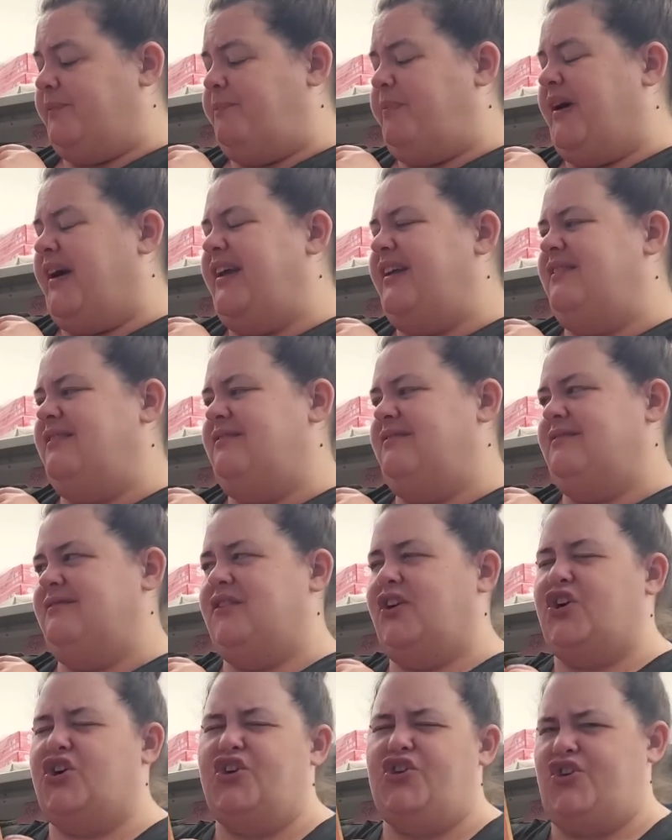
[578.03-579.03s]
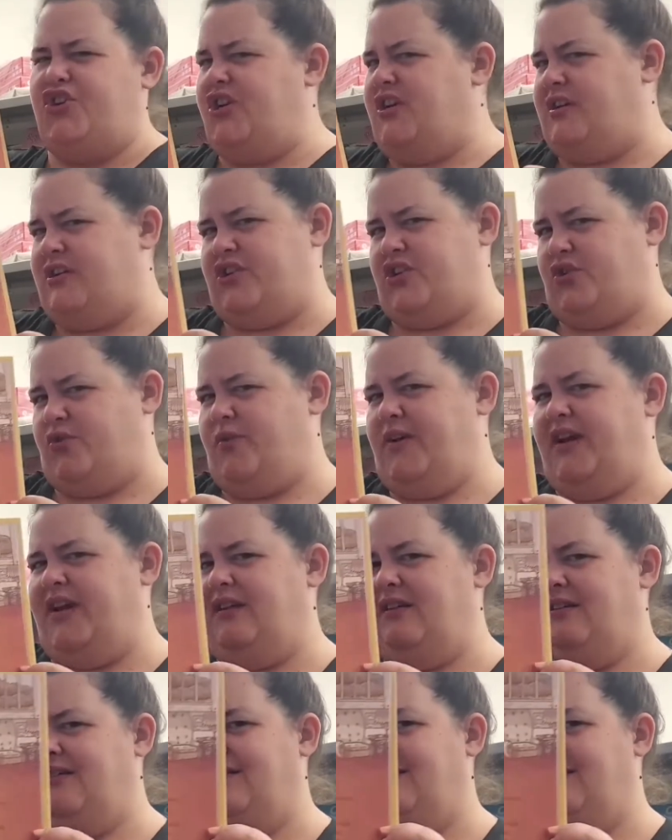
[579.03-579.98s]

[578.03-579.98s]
but could she do it?